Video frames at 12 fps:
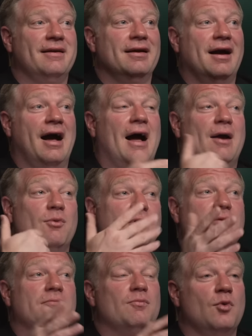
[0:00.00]
I,
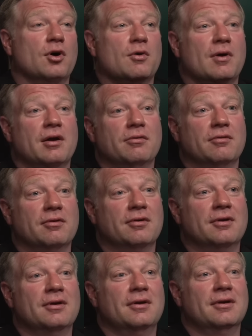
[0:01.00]
wouldn't walk around
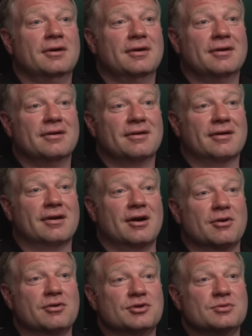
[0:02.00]

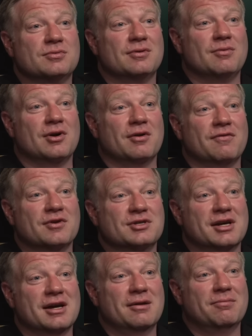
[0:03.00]
Congress wearing a
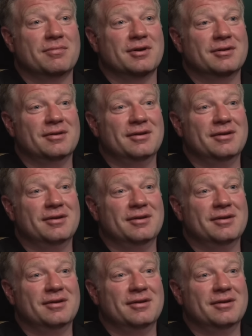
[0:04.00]
fuzzy hat, but